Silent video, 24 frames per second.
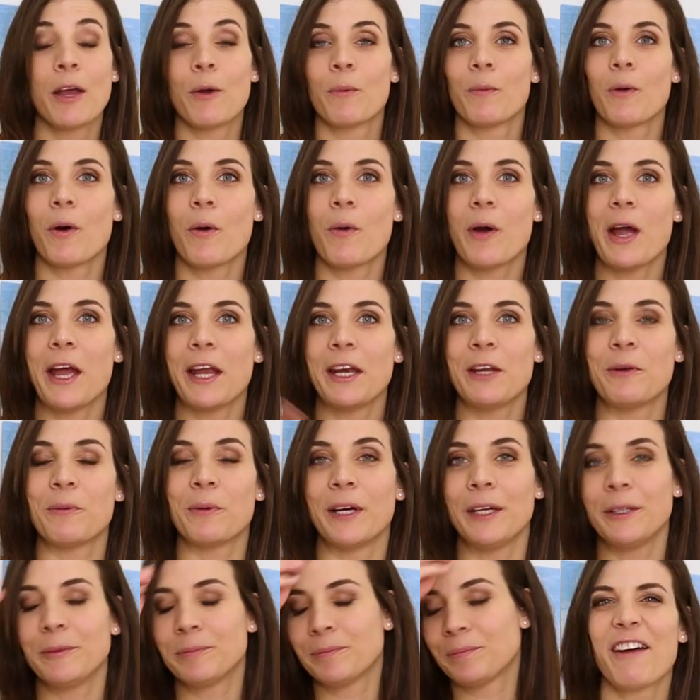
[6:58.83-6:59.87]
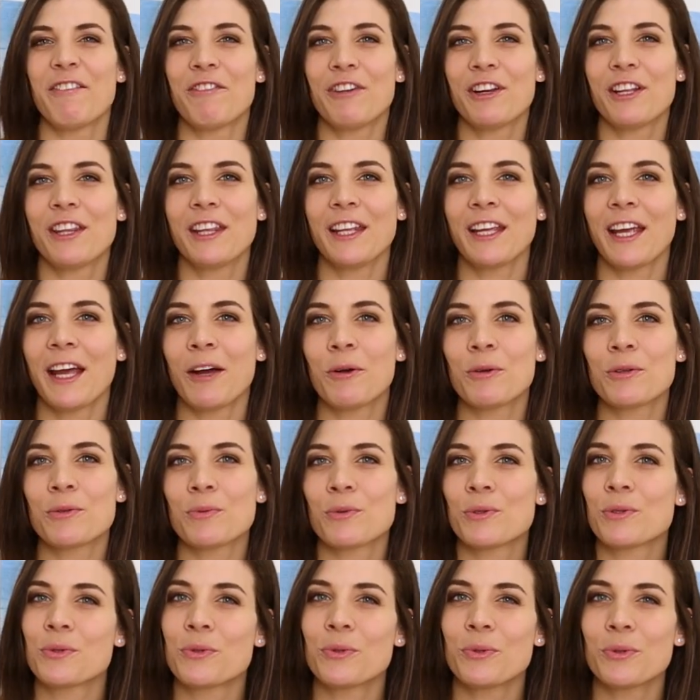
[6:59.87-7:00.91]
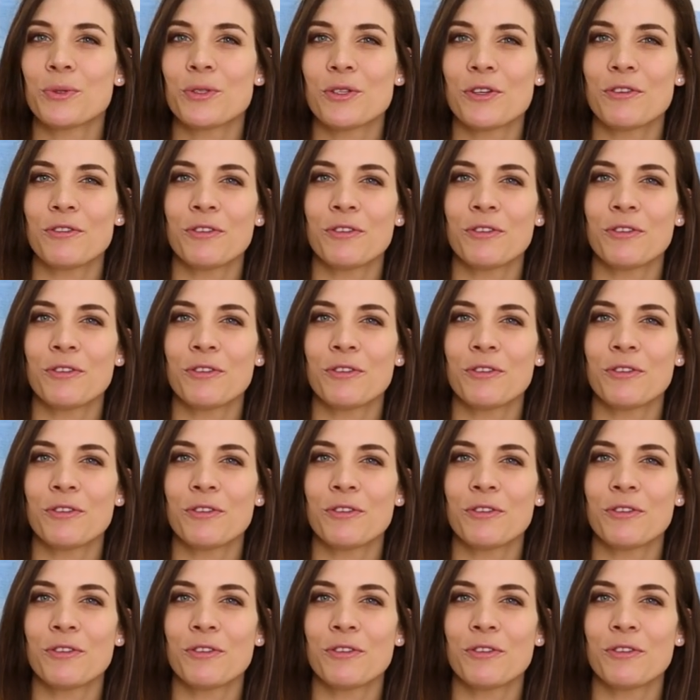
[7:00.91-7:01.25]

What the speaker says: Well, anyway, everything else was sort